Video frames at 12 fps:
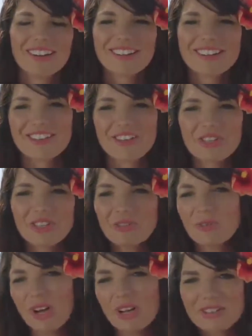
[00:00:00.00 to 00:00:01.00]
so
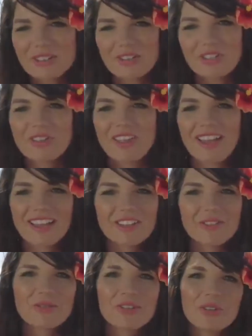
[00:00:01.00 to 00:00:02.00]
you also do that
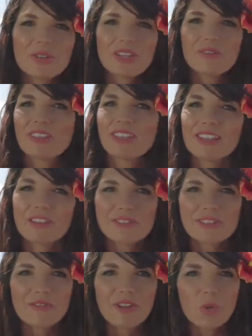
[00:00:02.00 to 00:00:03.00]
you, you give the
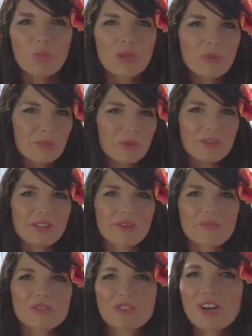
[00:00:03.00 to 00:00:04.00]
gift of helping people
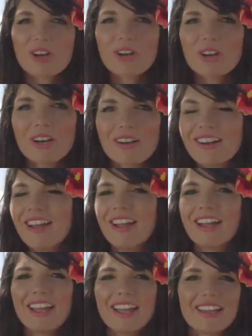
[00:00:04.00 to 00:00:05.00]
become stronger
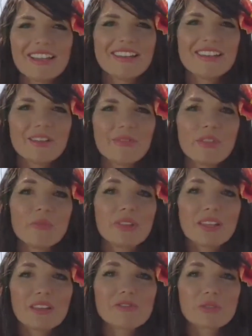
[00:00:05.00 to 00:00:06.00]
and give them the
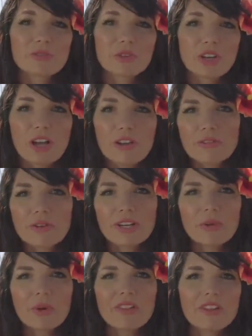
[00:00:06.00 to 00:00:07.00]
gift of
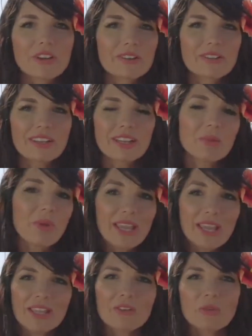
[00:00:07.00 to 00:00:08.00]
recovery when they're in pain